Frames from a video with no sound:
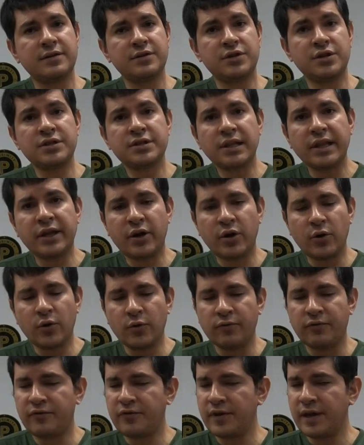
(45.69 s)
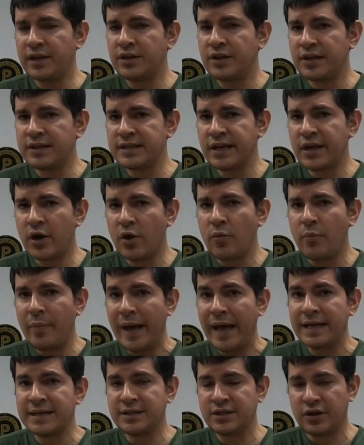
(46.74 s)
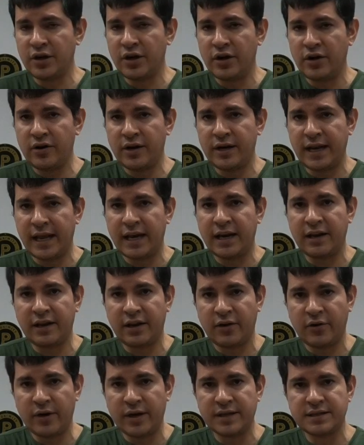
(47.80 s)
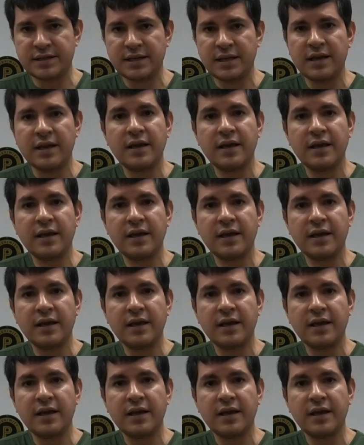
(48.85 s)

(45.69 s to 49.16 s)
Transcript: Just a little oomph. It doesn't go past 180 degrees.